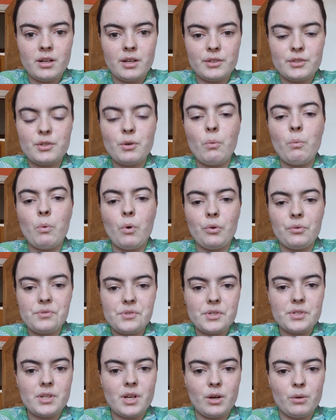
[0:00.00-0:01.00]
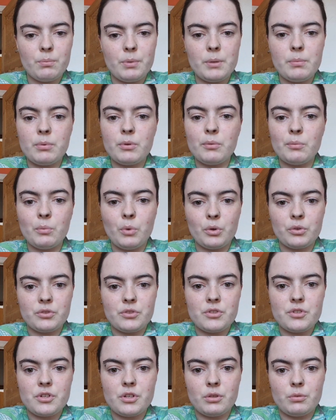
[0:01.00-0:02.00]
and to want to tell people and
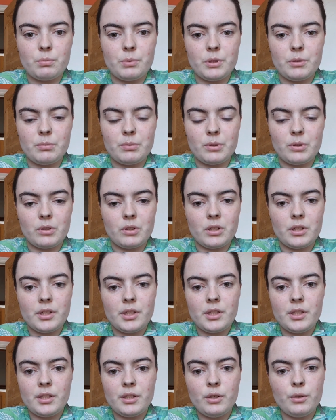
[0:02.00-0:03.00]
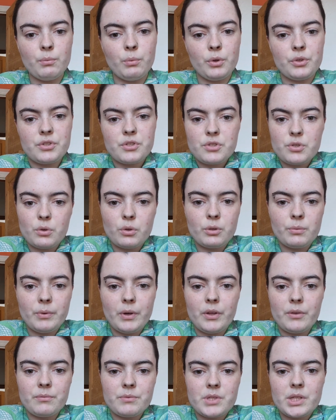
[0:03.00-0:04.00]
want to show people and want to talk
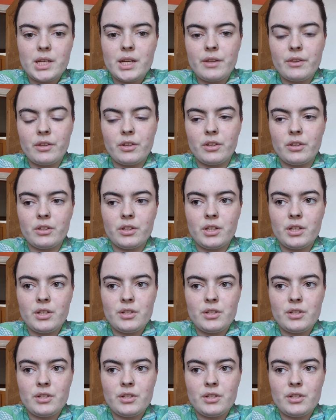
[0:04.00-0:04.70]
about them together.